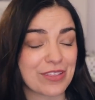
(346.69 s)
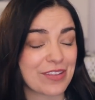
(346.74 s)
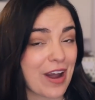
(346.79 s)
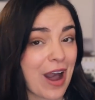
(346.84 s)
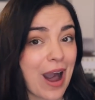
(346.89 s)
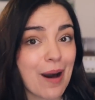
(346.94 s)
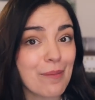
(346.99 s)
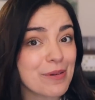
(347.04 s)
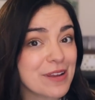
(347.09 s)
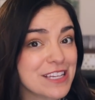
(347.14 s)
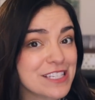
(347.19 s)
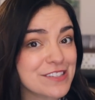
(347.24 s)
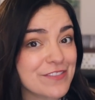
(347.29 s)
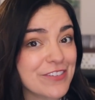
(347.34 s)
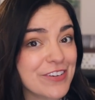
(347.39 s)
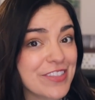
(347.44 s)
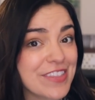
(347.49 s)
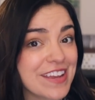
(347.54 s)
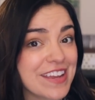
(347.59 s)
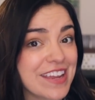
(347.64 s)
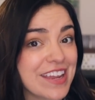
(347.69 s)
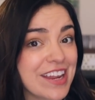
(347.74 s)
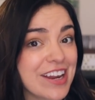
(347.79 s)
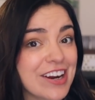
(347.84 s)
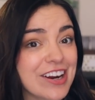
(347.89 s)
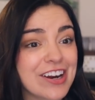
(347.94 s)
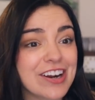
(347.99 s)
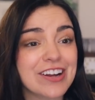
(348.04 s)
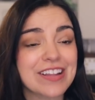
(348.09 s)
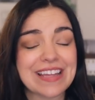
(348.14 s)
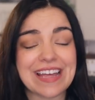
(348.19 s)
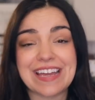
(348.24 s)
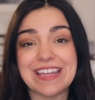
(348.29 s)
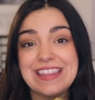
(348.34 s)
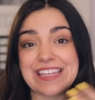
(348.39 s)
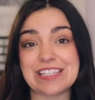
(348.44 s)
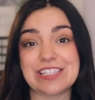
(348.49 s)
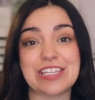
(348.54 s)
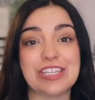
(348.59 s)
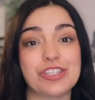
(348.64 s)
with copies for the year
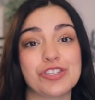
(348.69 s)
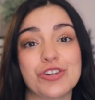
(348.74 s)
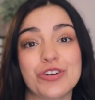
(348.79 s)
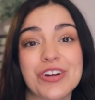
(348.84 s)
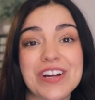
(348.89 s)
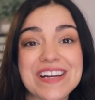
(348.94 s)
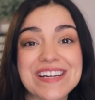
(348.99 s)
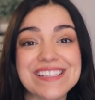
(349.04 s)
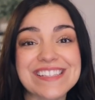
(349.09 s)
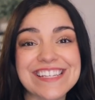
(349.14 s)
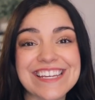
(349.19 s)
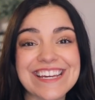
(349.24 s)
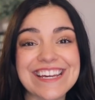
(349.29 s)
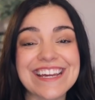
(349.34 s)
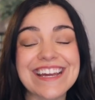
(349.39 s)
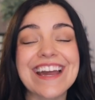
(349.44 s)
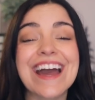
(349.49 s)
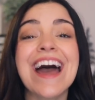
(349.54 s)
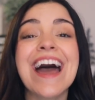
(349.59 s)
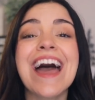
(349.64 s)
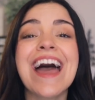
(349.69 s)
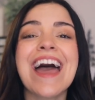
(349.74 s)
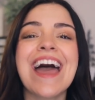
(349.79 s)
like this is crazy